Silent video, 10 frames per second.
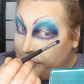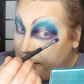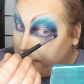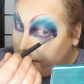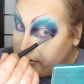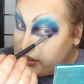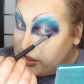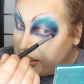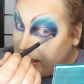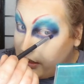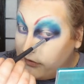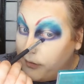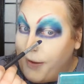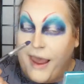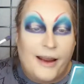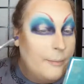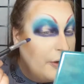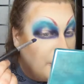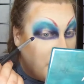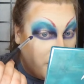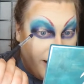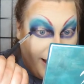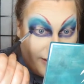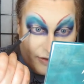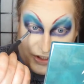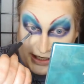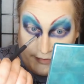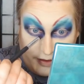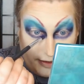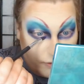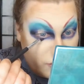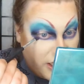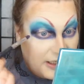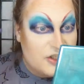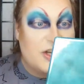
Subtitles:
It means she took it out of the bag and put it on her head, and she gave it a little shake and